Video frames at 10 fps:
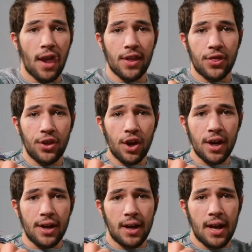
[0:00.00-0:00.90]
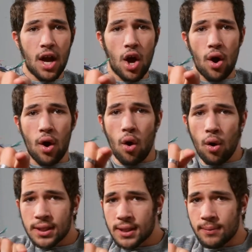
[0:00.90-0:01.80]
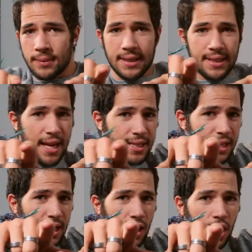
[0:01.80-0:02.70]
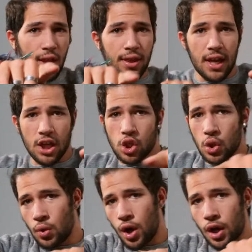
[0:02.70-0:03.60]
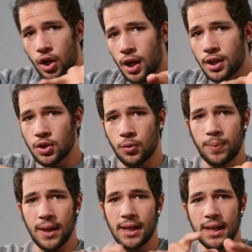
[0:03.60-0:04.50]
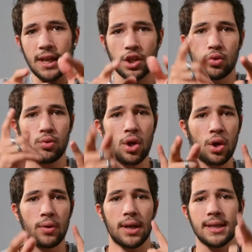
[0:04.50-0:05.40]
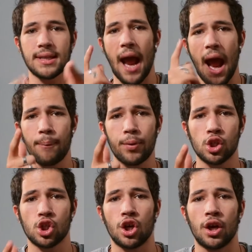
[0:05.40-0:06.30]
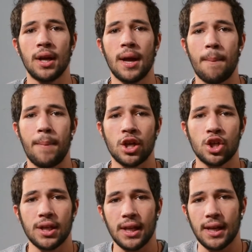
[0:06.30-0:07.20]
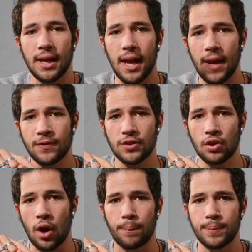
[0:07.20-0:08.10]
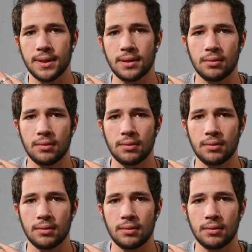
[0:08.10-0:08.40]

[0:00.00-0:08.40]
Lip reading: The third awesome setting that you are going to be needing to know is aperture, measured in f-stops.